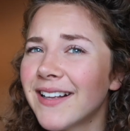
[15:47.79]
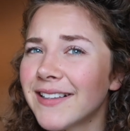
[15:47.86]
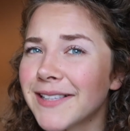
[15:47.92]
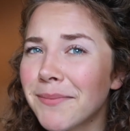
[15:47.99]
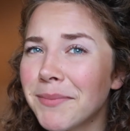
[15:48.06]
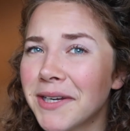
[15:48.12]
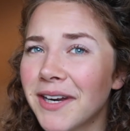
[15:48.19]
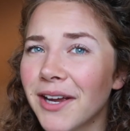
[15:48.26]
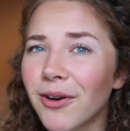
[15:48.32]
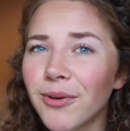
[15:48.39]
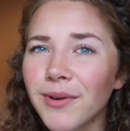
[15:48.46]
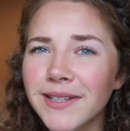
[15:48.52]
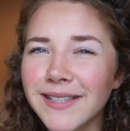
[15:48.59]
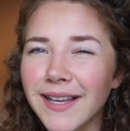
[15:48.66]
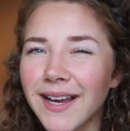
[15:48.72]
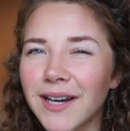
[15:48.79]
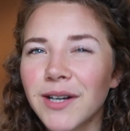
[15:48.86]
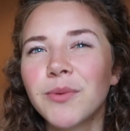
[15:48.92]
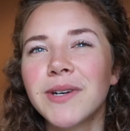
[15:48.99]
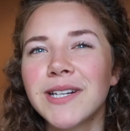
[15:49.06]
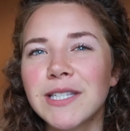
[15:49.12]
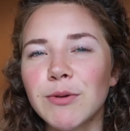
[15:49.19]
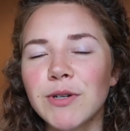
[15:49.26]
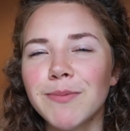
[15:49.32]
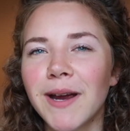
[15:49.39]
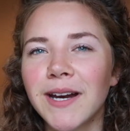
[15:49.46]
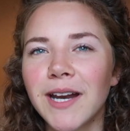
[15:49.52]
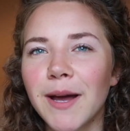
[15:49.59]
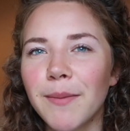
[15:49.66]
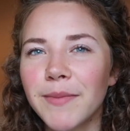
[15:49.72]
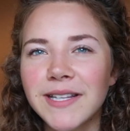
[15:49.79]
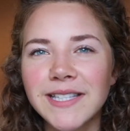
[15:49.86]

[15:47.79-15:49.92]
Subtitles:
let me know, because I kind of want to switch mine up.